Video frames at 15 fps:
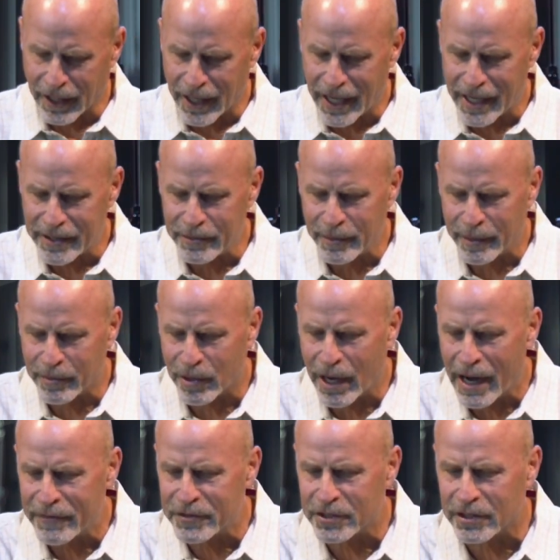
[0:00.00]
God,
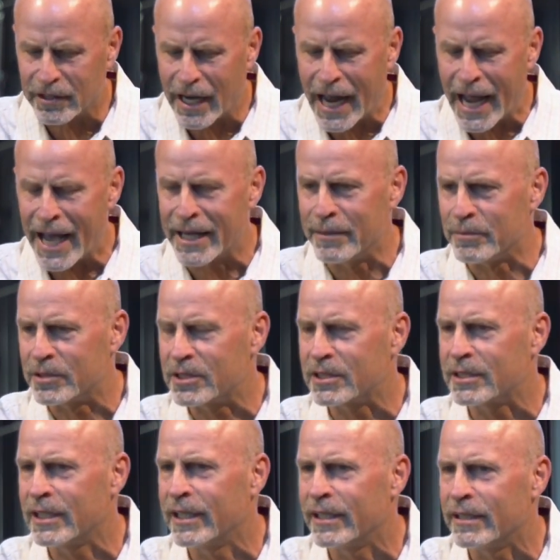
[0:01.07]
remember after Adam's
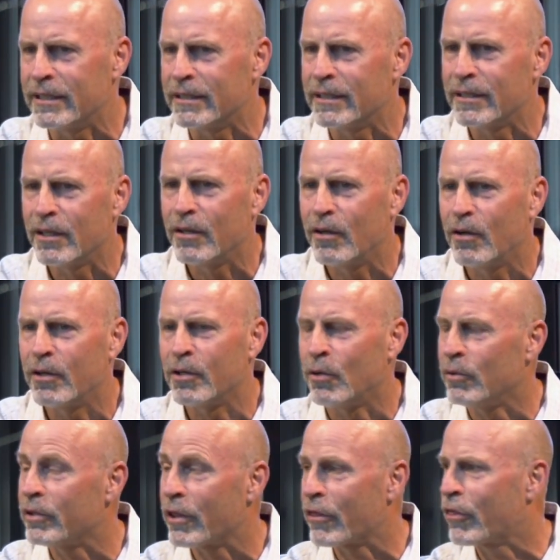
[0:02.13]
sin,
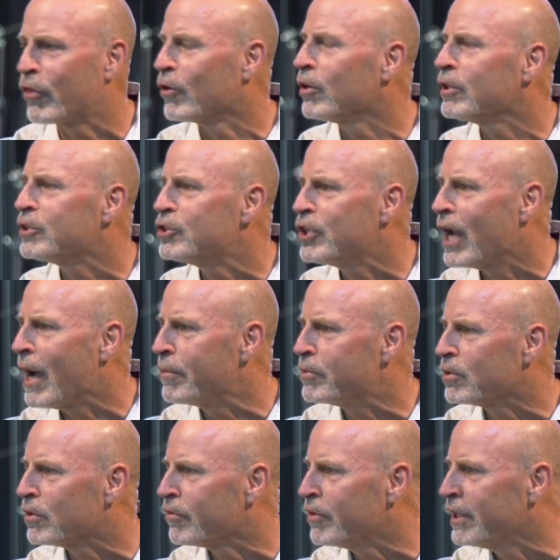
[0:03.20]
in only the third
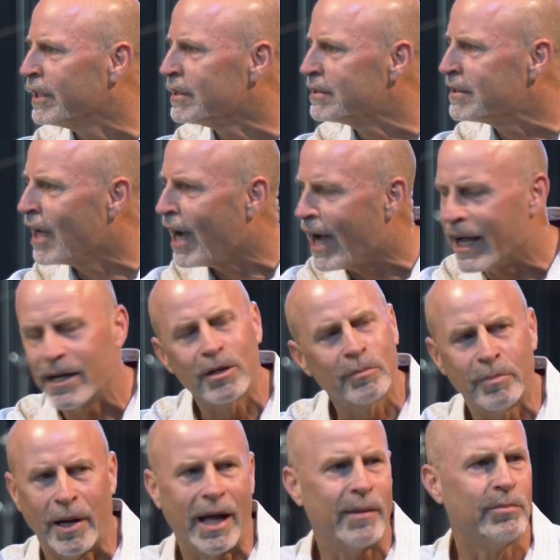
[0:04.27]
chapter of the
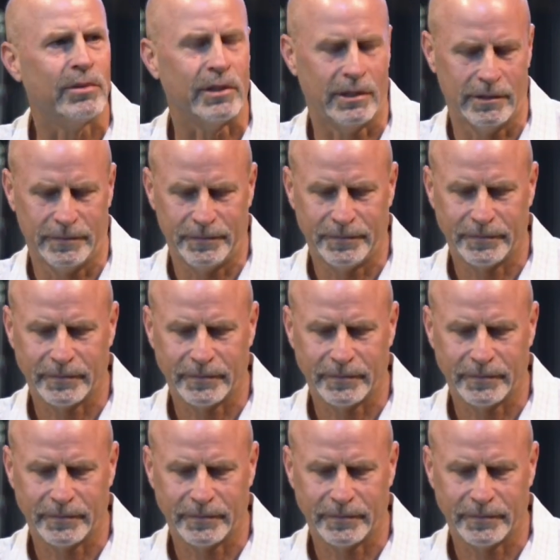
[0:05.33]
entire Bible,